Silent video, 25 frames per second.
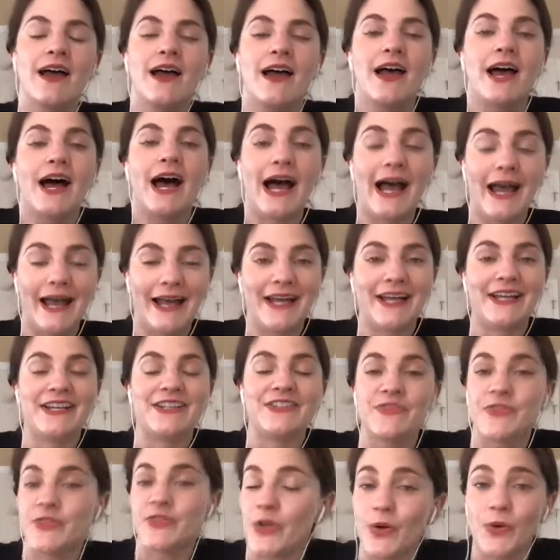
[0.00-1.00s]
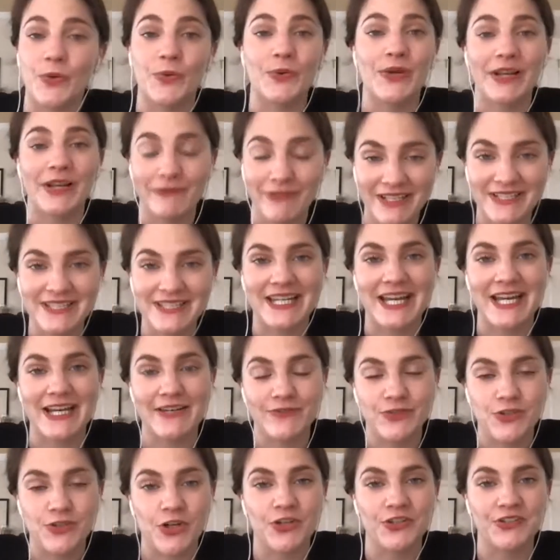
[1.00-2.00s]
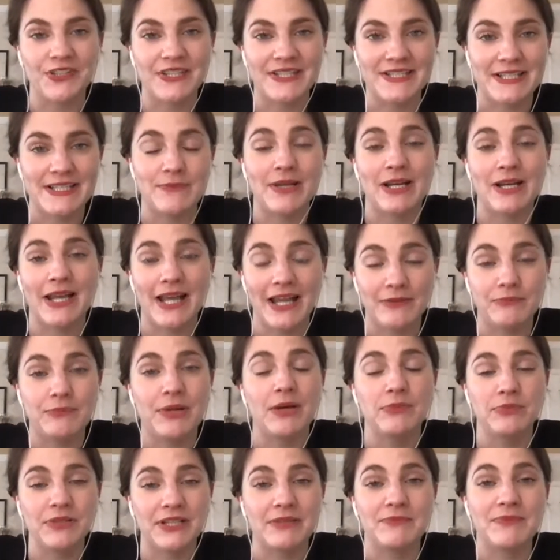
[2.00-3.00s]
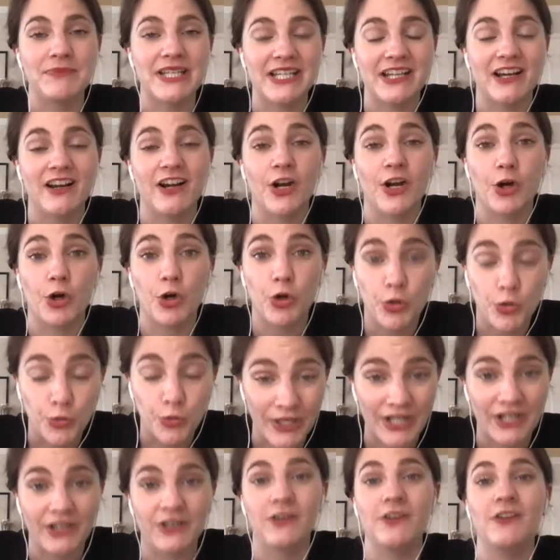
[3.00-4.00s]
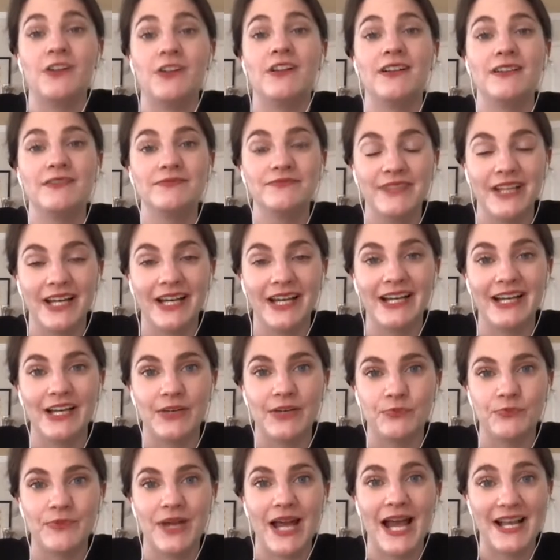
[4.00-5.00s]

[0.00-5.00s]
Uh, so investigative journalism and, and, public media are critical um,